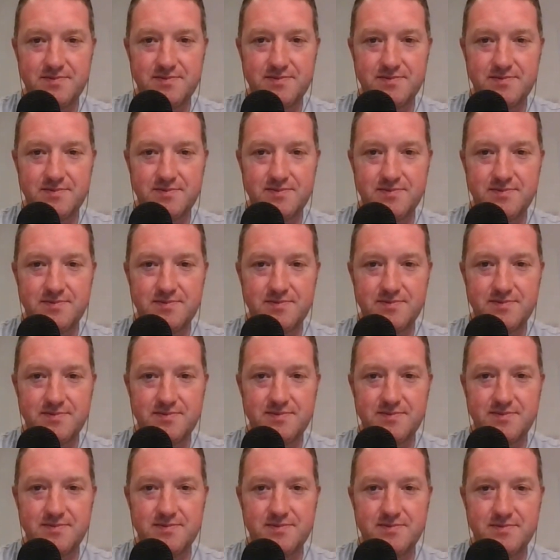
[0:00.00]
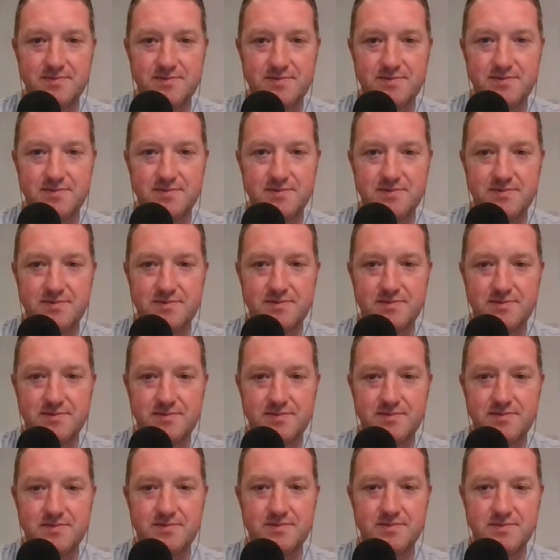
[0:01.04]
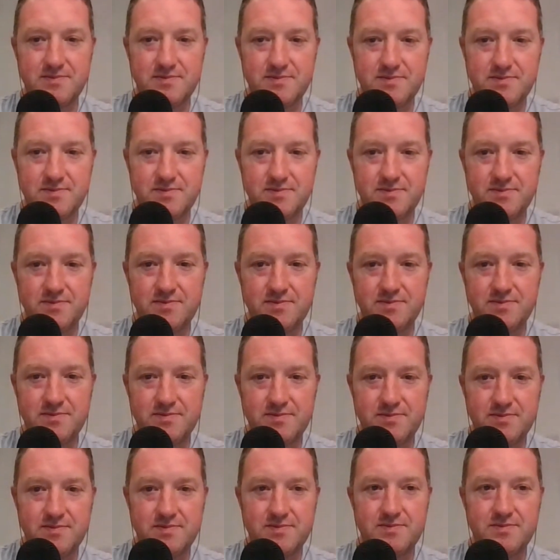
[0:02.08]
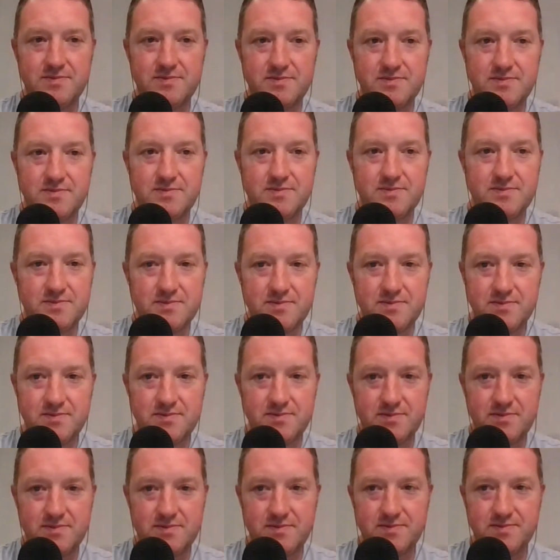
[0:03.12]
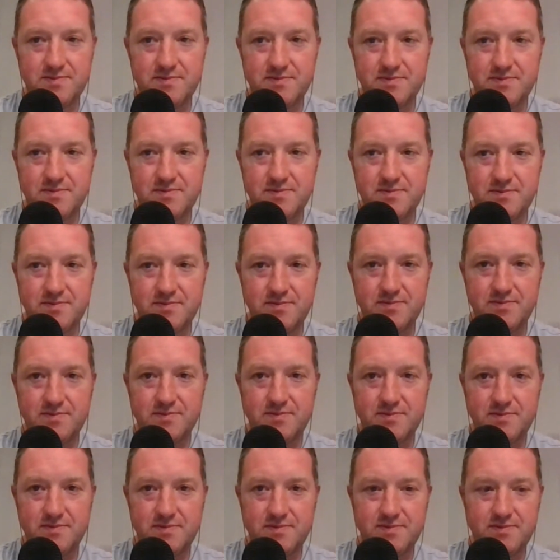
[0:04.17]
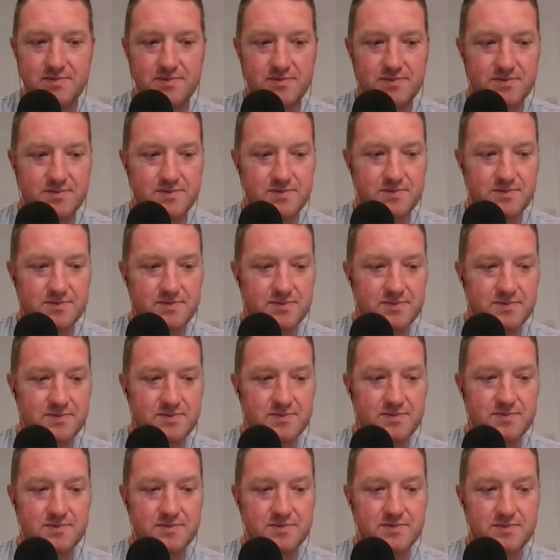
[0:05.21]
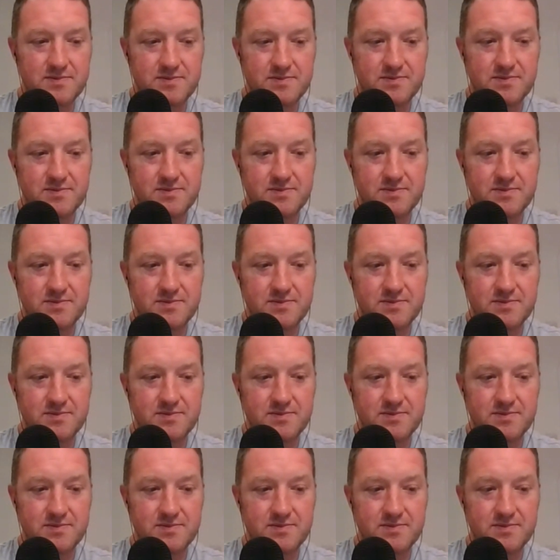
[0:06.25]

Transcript: (not speaking)